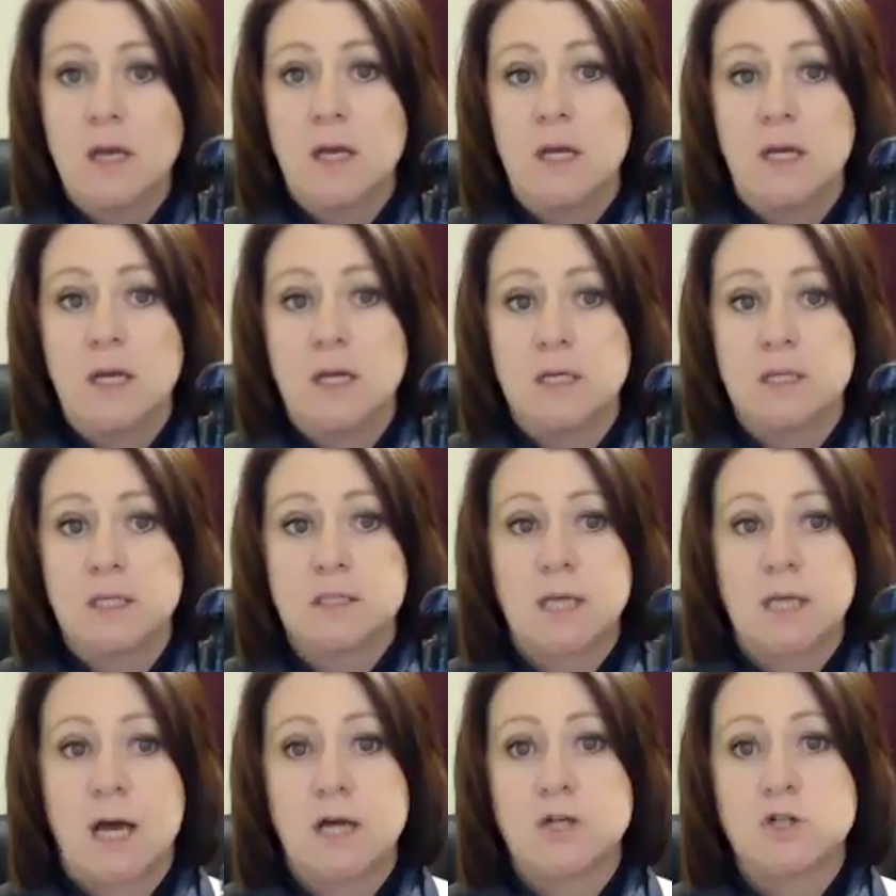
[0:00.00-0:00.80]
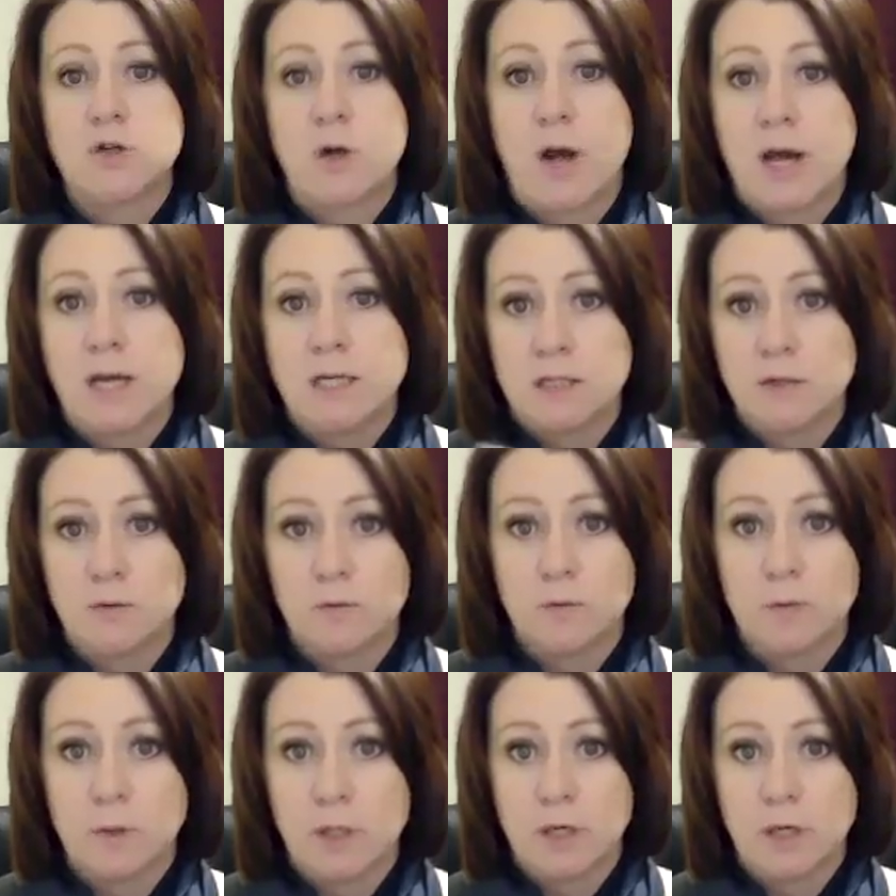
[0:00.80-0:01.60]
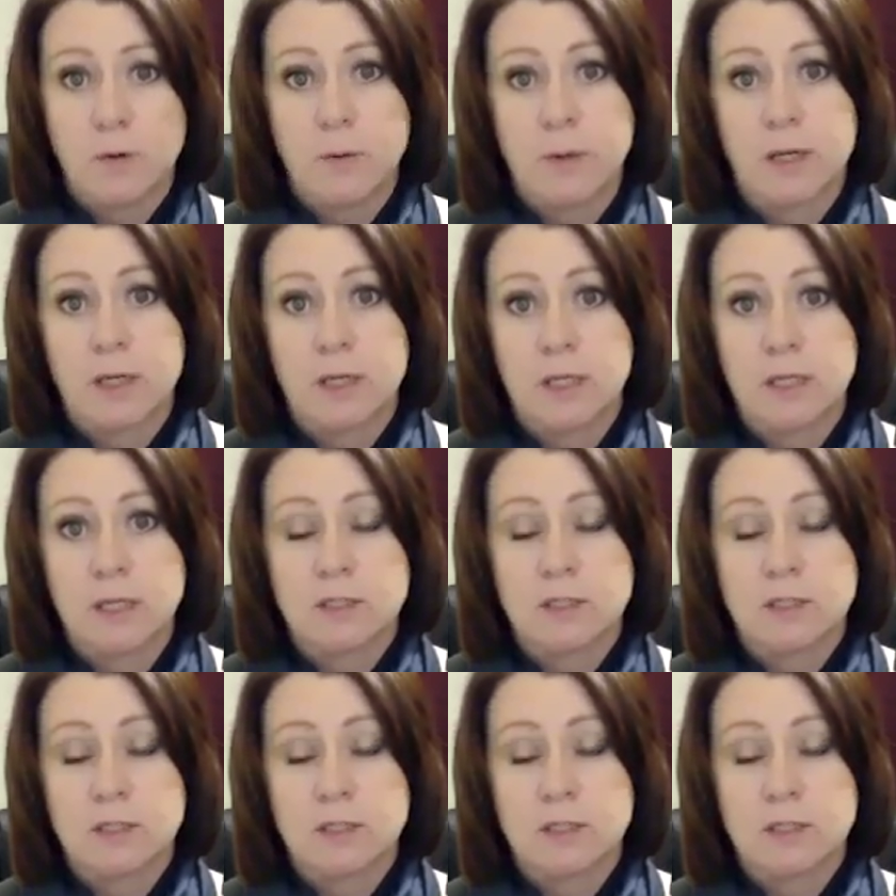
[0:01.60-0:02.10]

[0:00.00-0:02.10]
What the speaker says: is that dries it really quickly.